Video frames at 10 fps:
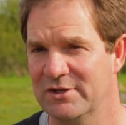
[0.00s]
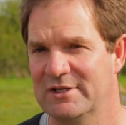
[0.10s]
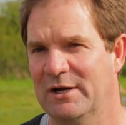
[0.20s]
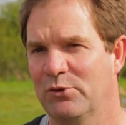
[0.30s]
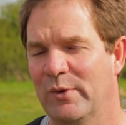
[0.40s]
in the
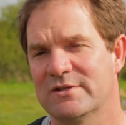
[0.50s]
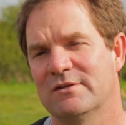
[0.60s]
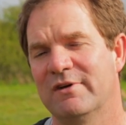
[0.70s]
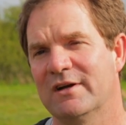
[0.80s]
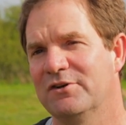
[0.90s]
southwest
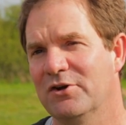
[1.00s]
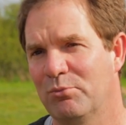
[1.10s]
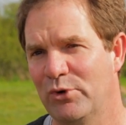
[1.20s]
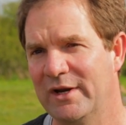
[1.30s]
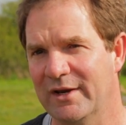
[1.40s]
of England are
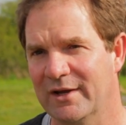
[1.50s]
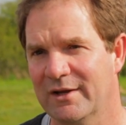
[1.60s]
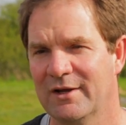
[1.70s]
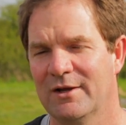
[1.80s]
breeding,